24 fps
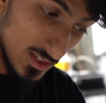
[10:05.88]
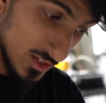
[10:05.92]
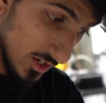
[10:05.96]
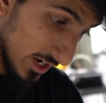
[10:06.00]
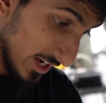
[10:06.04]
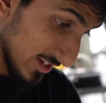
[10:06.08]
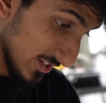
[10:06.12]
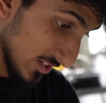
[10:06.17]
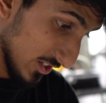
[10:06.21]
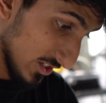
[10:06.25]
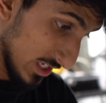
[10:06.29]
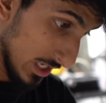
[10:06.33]
So
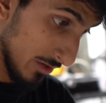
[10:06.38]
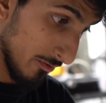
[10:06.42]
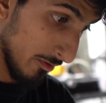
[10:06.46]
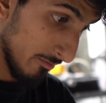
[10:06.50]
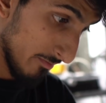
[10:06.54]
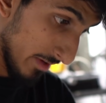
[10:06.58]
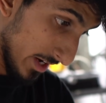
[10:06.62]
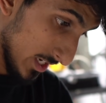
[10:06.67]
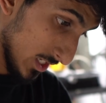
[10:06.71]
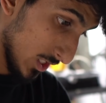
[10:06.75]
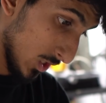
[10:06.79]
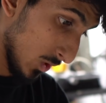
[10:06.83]
as you can see, we've
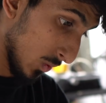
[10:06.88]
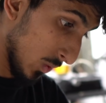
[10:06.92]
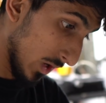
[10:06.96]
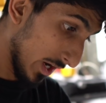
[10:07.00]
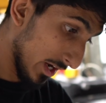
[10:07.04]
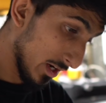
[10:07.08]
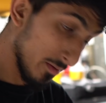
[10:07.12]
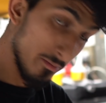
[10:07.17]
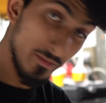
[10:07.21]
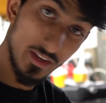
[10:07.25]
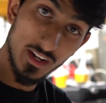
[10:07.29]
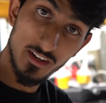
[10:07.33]
made
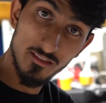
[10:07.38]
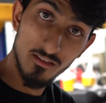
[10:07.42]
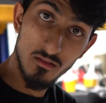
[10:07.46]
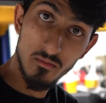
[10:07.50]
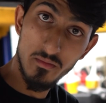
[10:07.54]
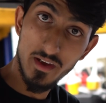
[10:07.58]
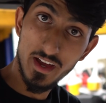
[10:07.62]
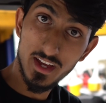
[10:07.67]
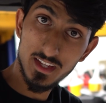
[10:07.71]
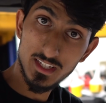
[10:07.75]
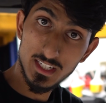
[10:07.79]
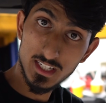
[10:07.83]
quite a bit of a
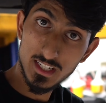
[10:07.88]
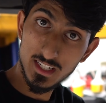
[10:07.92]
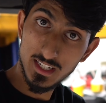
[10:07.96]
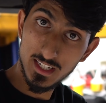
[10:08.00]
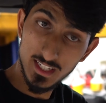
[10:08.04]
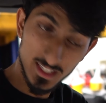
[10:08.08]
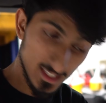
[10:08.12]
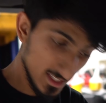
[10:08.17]
mess.